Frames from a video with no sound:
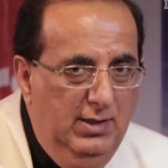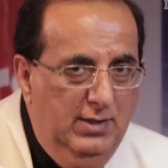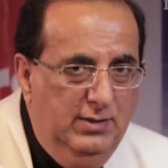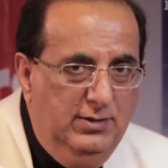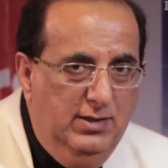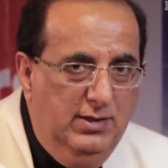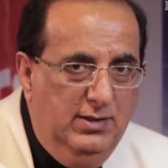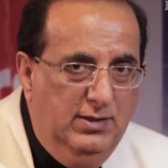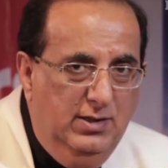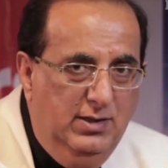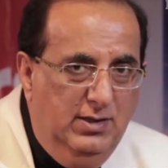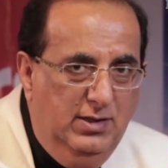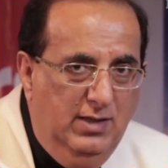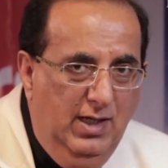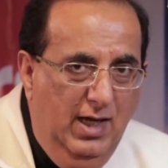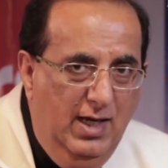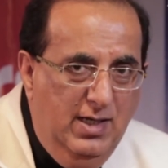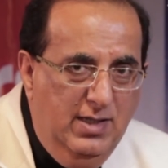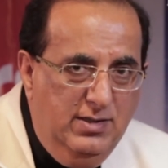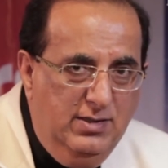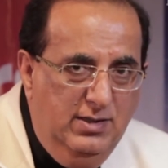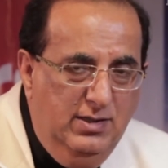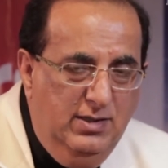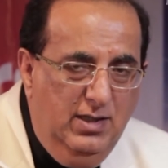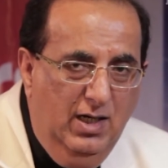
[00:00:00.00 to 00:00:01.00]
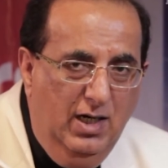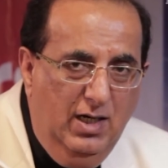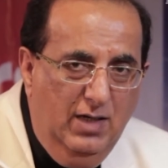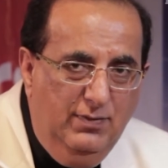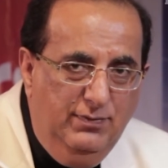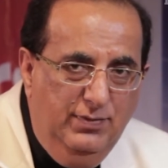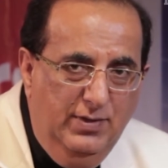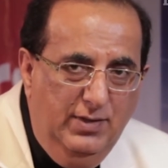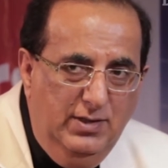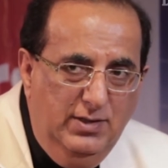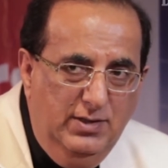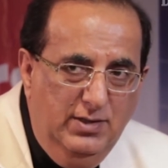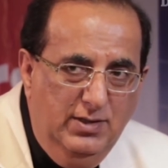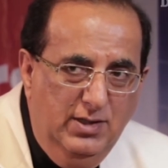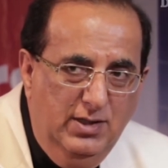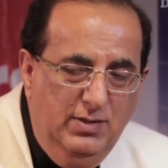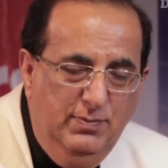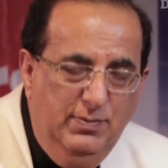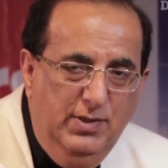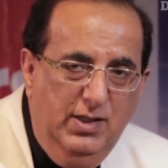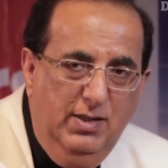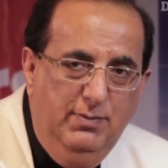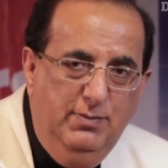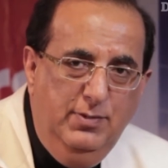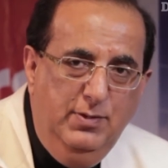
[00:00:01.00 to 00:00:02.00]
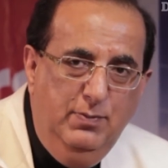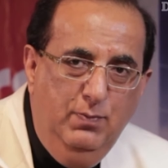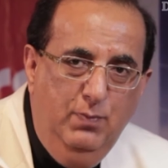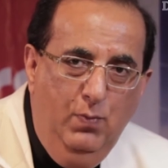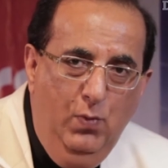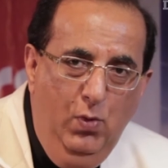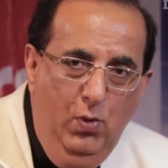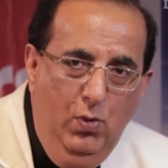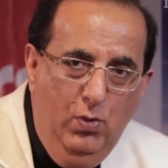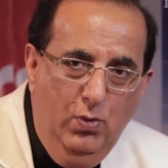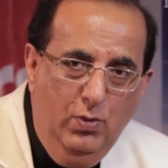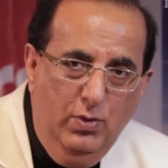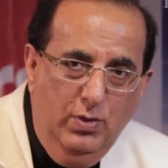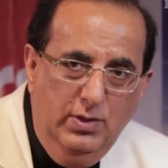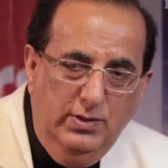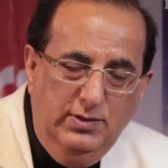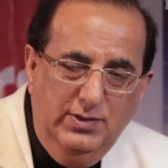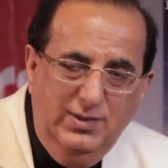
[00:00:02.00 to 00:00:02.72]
that the diastolic heart failure is becoming more